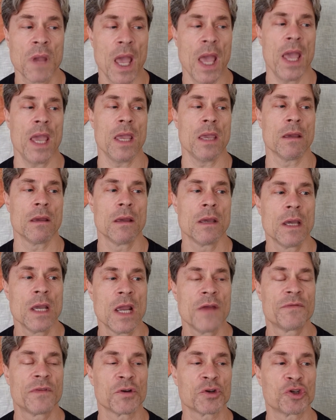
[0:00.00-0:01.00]
Hey,
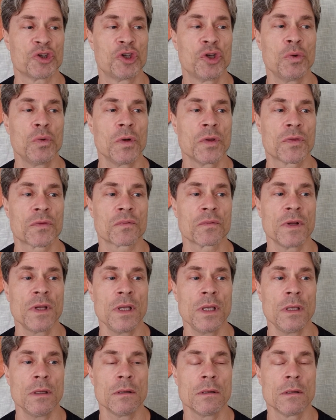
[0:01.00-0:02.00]
if there's two or
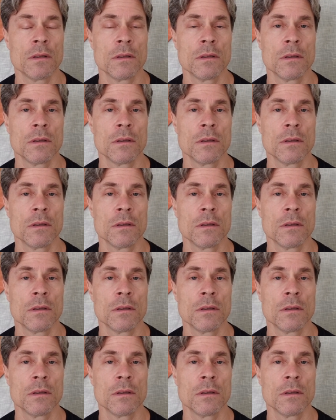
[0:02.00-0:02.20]
three